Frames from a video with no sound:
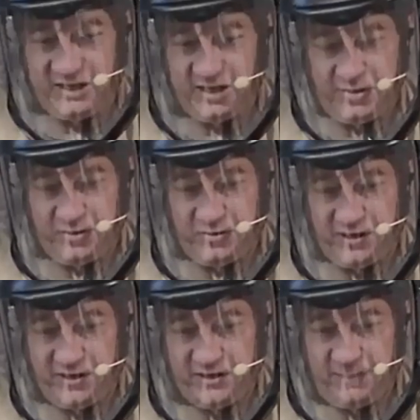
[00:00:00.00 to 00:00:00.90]
grit. I mean,
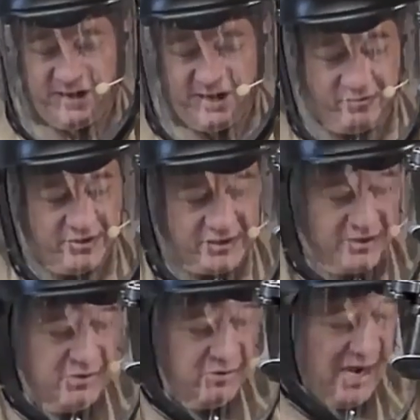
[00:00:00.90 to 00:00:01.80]
I don't think I
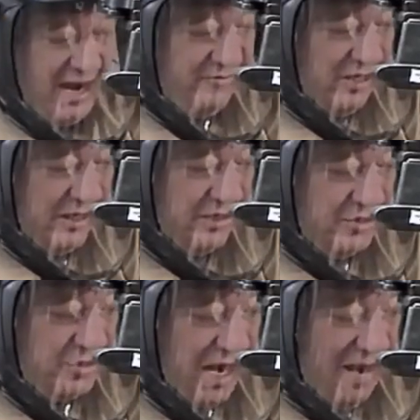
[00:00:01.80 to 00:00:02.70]
have 80 in the shop,
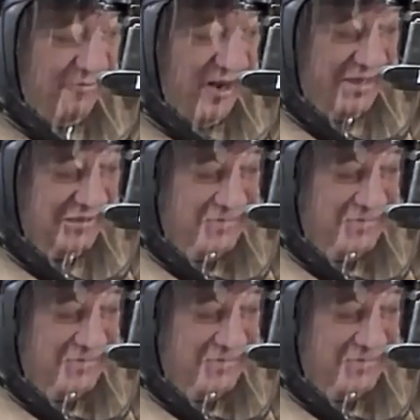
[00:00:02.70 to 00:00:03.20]
frankly, but